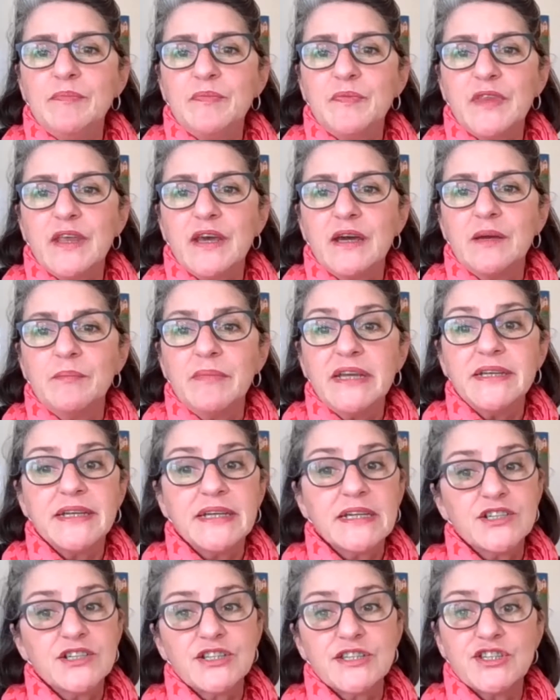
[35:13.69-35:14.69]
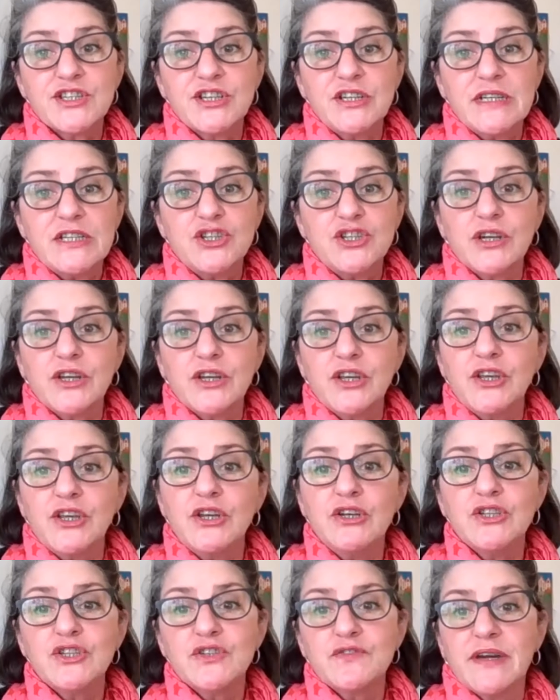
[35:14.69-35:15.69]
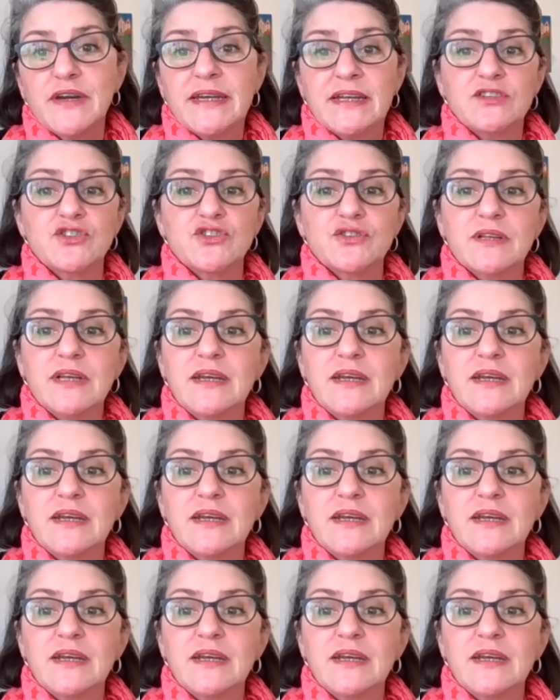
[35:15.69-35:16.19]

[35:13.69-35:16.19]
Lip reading: The media industry took a huge financial